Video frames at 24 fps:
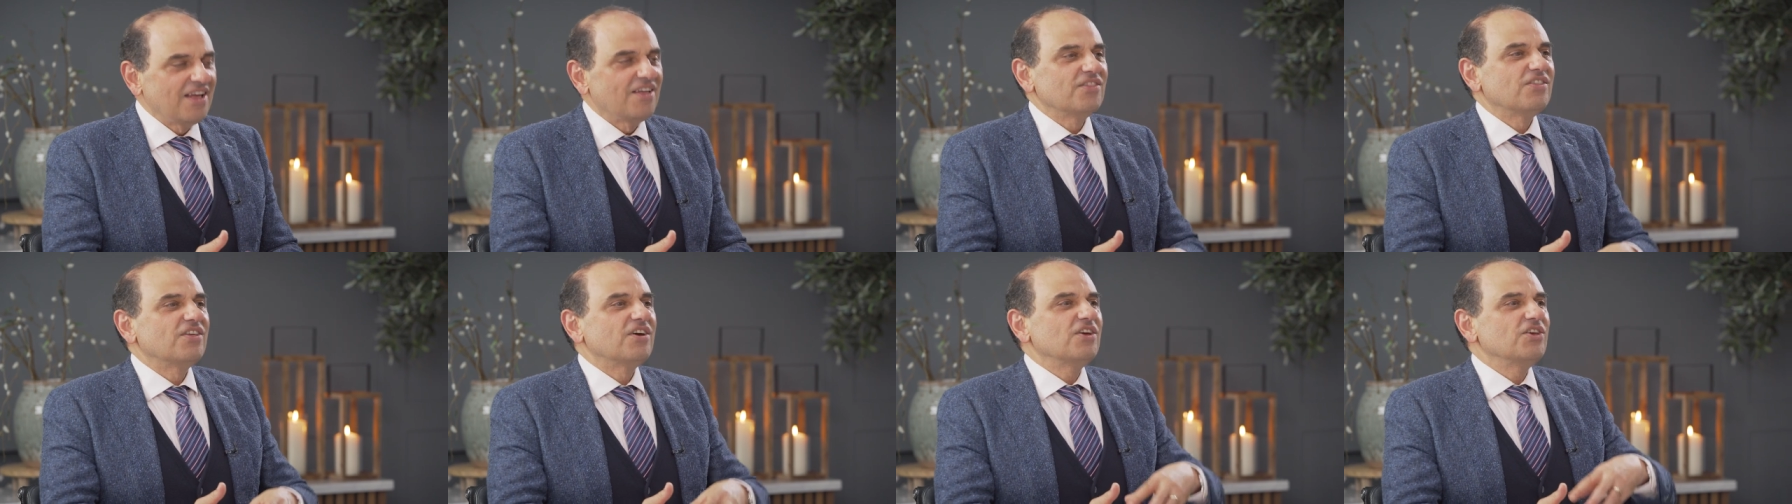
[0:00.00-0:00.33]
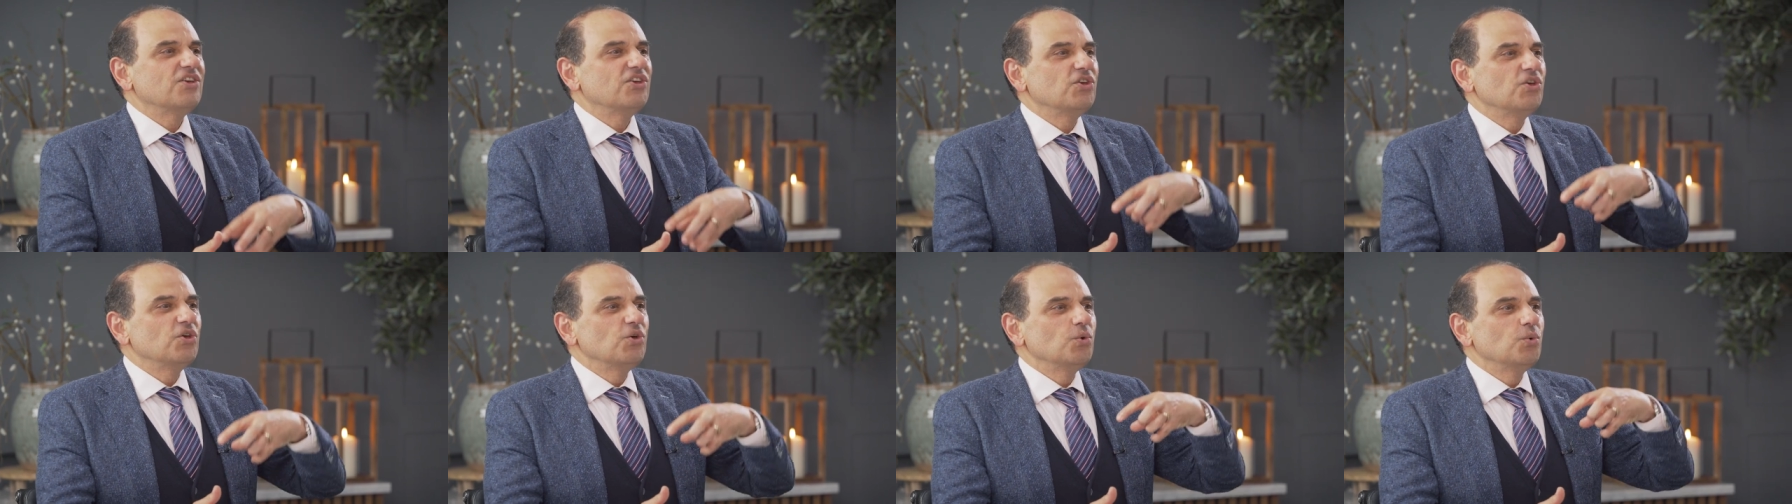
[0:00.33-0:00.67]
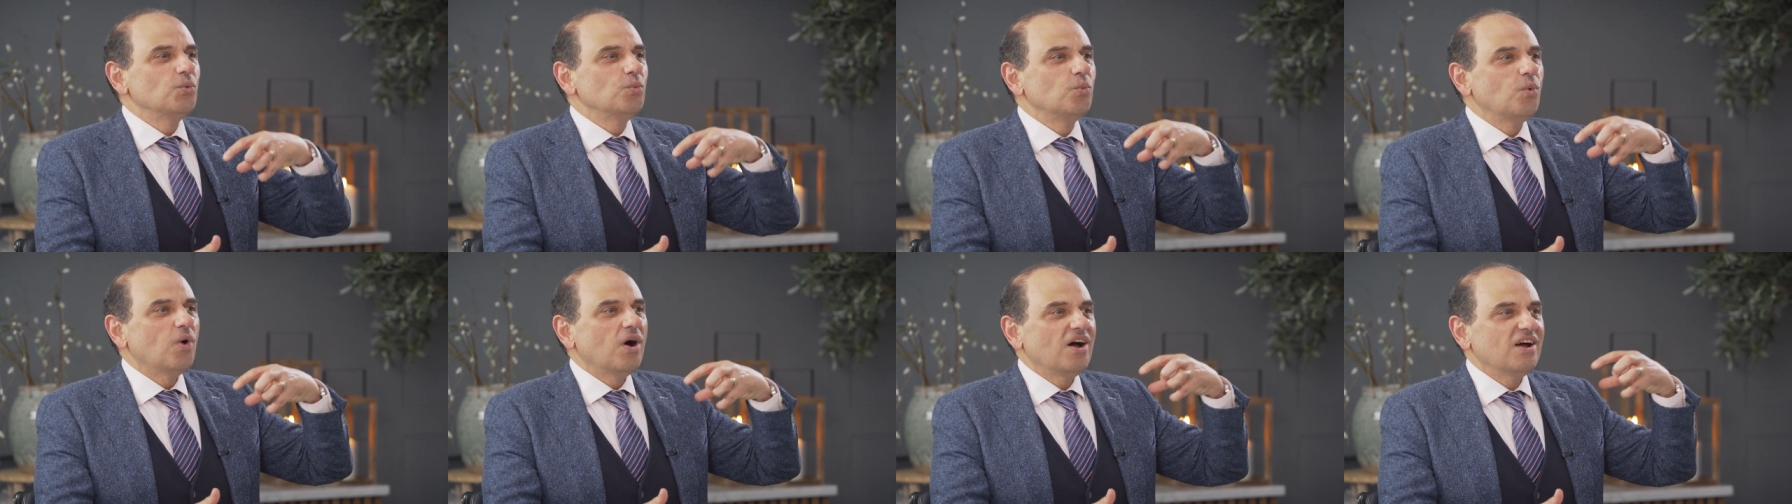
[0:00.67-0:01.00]
that
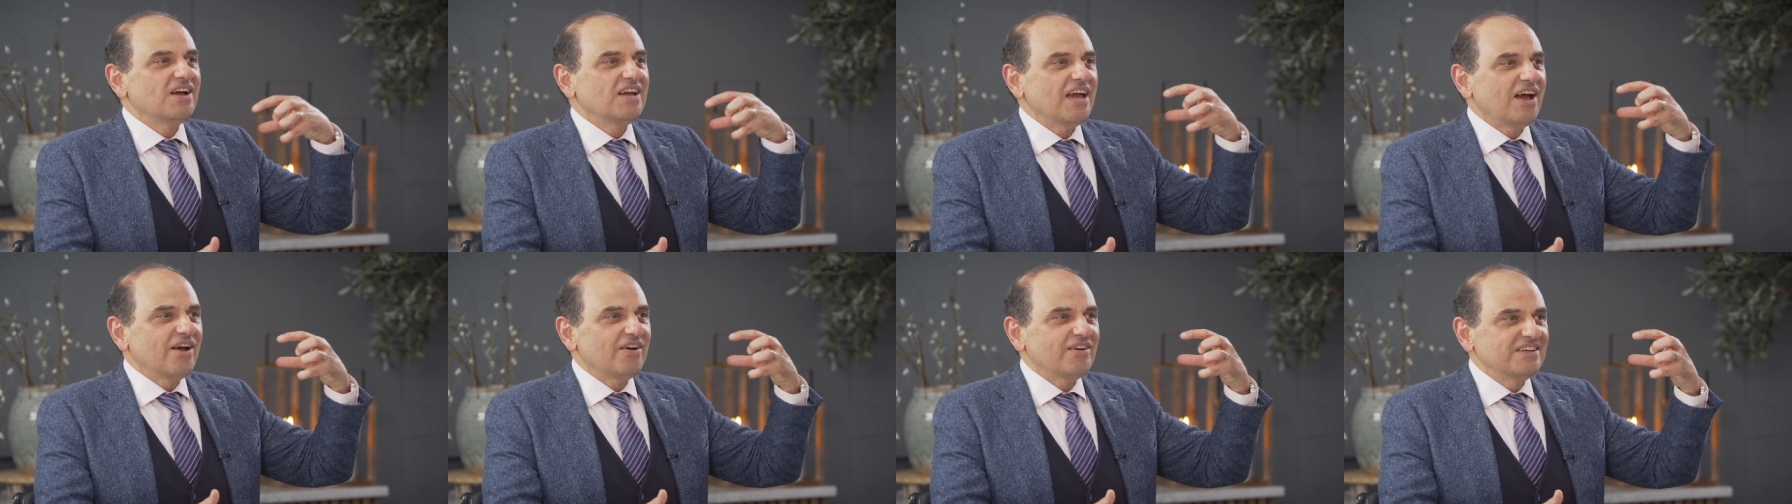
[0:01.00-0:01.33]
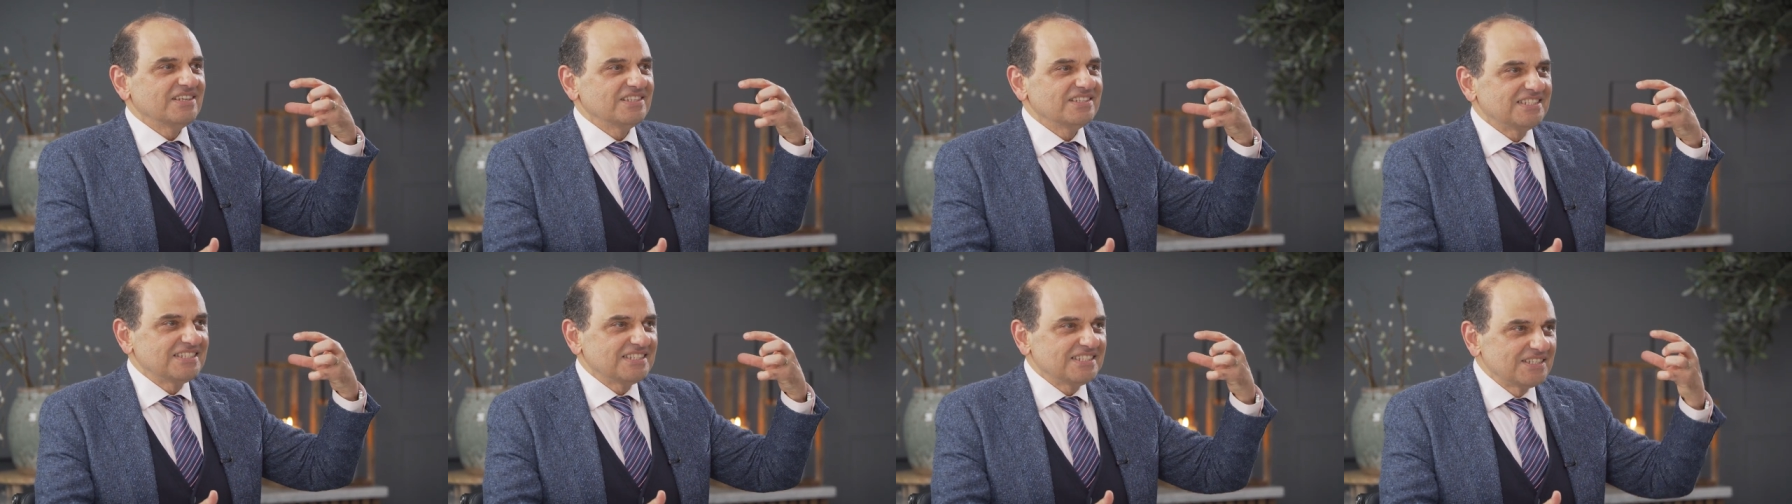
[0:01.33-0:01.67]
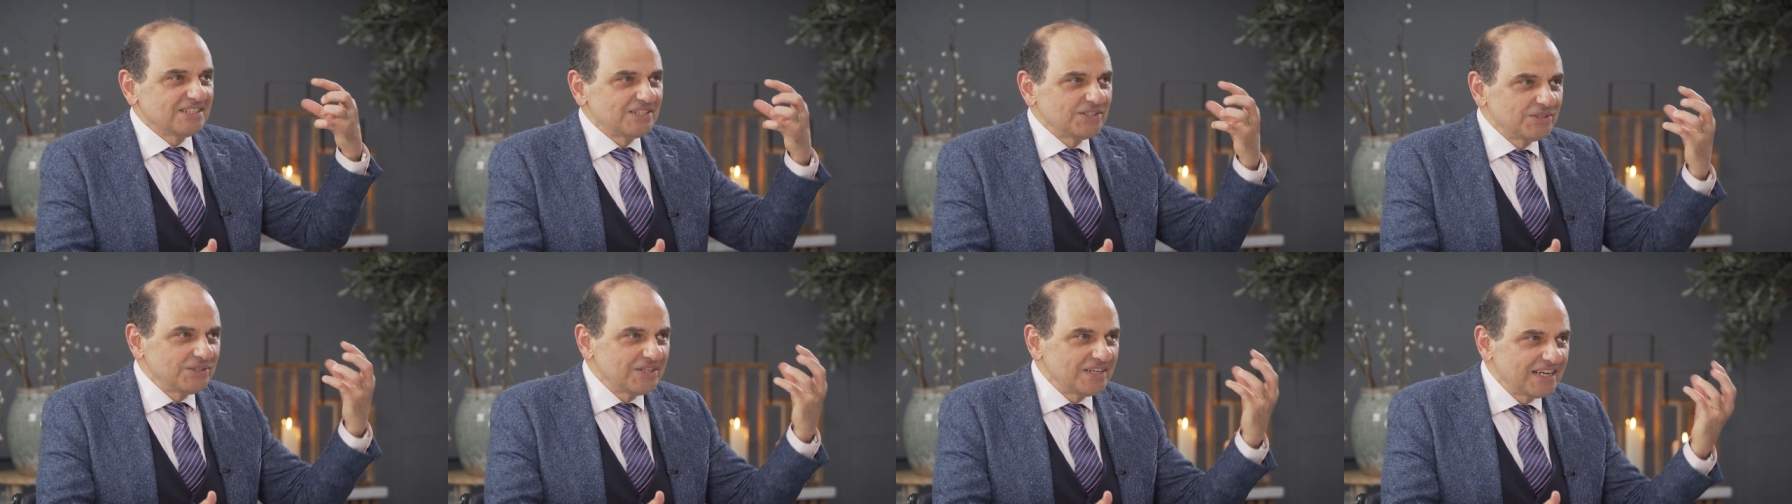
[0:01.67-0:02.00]
you were going
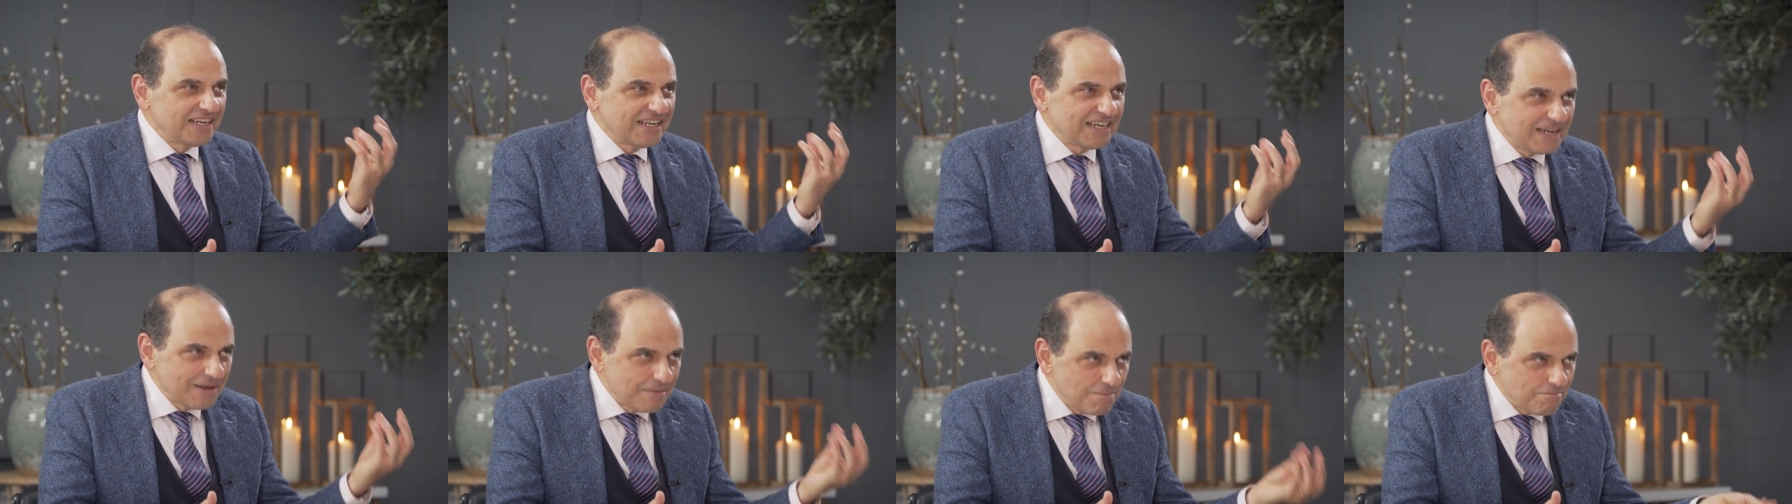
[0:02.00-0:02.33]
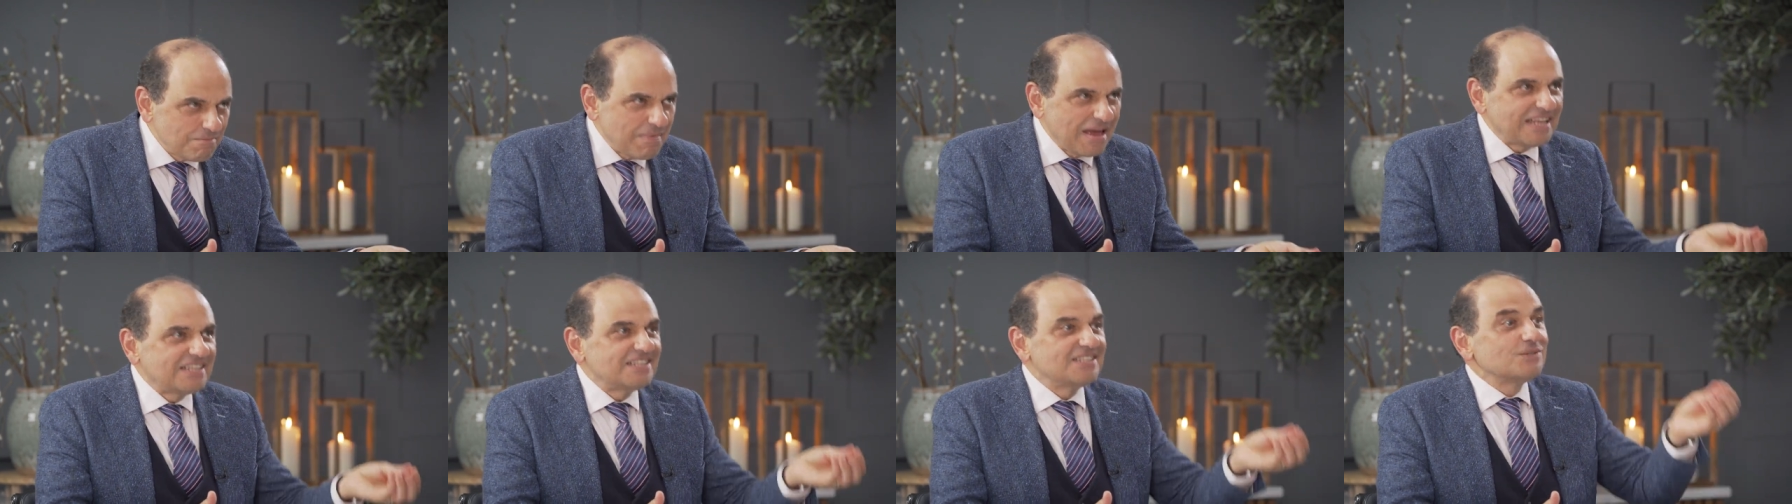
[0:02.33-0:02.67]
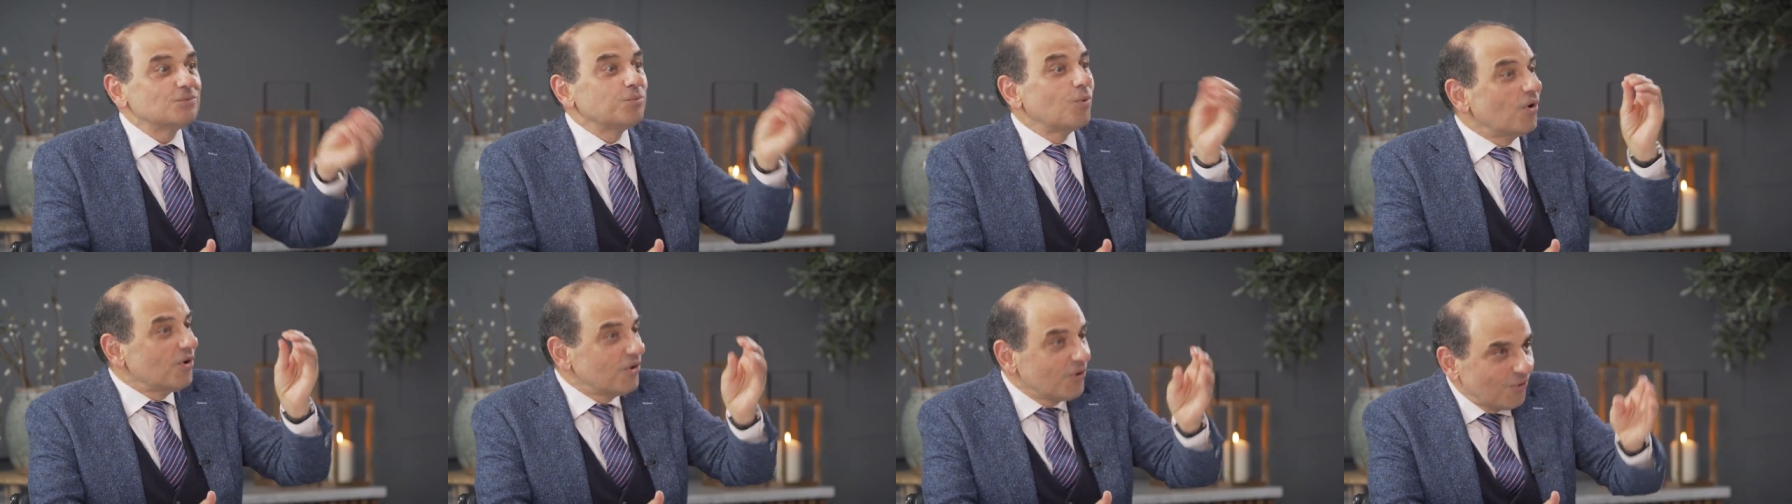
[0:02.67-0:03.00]
to
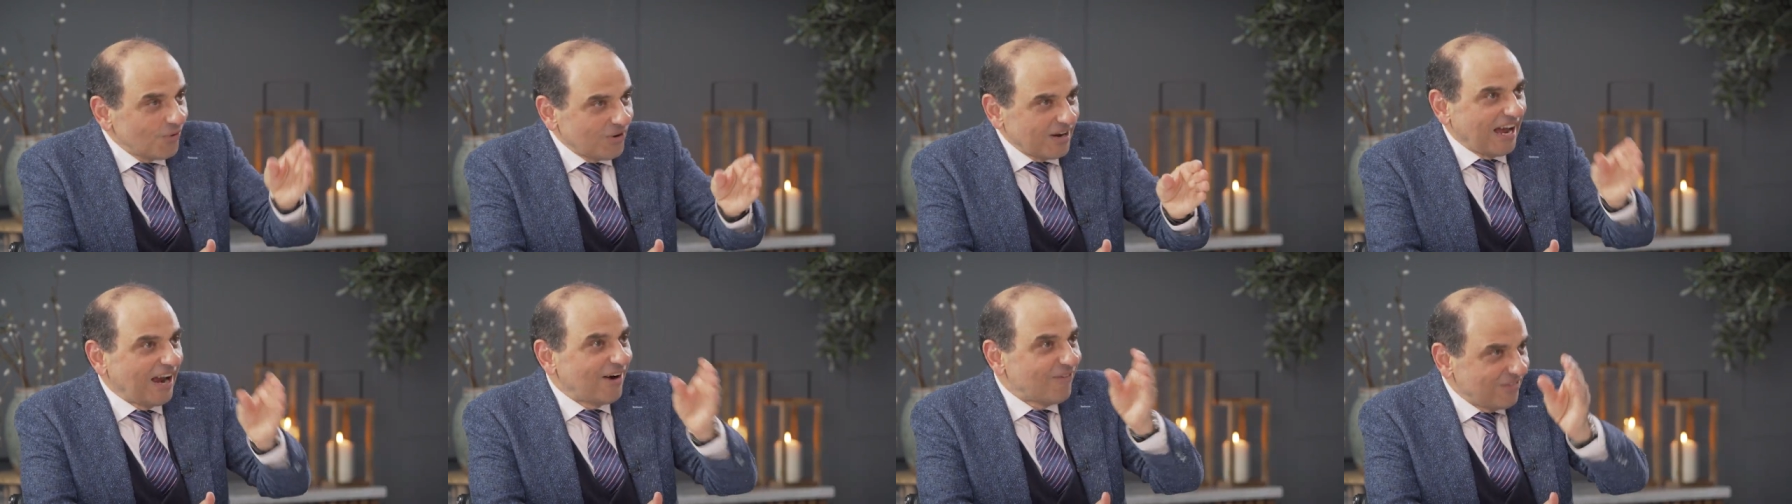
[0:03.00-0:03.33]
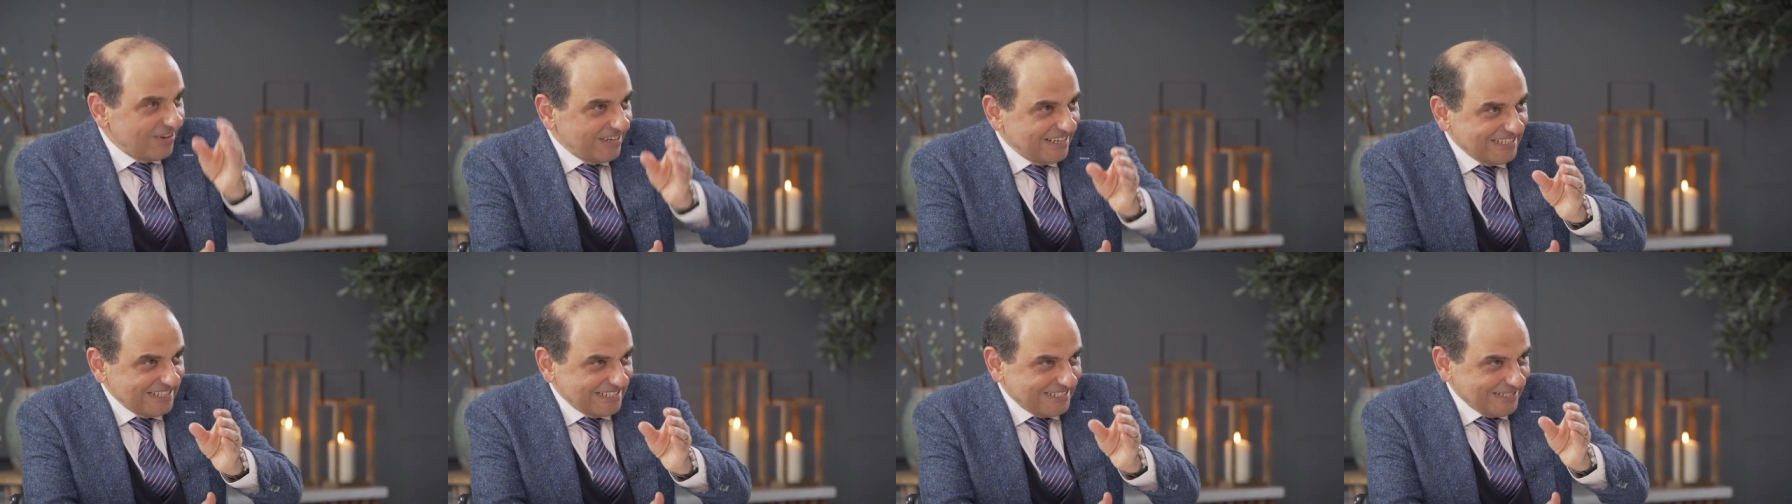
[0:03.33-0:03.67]
commence what you're currently